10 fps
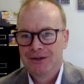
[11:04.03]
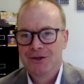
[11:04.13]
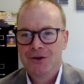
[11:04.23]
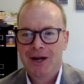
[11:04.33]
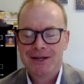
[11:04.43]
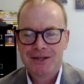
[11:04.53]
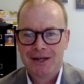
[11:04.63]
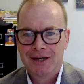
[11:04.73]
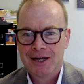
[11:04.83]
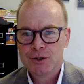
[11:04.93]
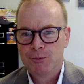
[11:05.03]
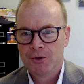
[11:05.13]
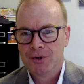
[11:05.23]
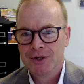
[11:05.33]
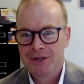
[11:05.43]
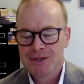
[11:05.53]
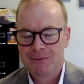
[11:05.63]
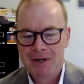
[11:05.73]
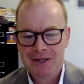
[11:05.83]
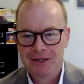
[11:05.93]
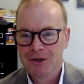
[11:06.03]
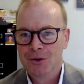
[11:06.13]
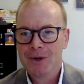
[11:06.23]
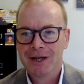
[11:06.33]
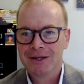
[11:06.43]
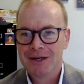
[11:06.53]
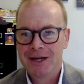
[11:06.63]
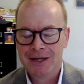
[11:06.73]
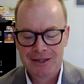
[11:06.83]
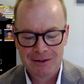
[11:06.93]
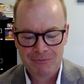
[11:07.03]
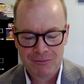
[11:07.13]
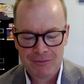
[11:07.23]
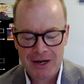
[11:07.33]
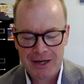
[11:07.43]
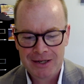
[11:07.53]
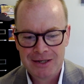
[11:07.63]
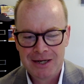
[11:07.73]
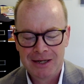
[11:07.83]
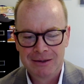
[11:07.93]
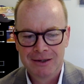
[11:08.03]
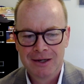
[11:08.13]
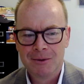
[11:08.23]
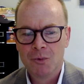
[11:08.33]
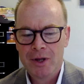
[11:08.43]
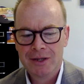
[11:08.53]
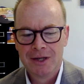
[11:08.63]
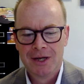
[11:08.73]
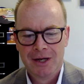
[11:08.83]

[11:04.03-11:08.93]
Curiosity and entrepreneurialism, I think, go hand in hand and come with